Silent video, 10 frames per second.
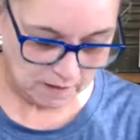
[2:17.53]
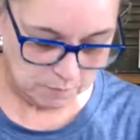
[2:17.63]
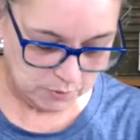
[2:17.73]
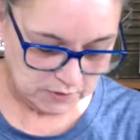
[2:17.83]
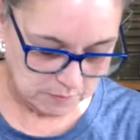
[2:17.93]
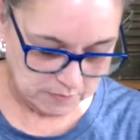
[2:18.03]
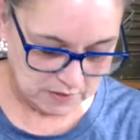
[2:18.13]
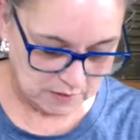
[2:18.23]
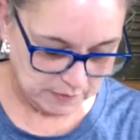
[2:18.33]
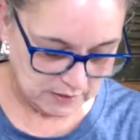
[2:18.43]
Put them in
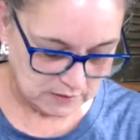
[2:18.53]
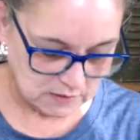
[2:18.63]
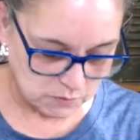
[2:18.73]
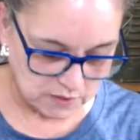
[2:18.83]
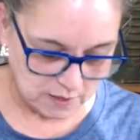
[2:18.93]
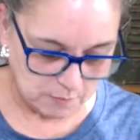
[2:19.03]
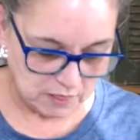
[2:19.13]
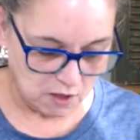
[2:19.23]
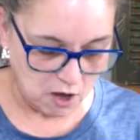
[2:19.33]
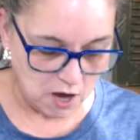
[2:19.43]
the bins where they
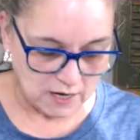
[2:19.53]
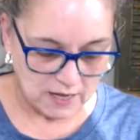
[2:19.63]
belong.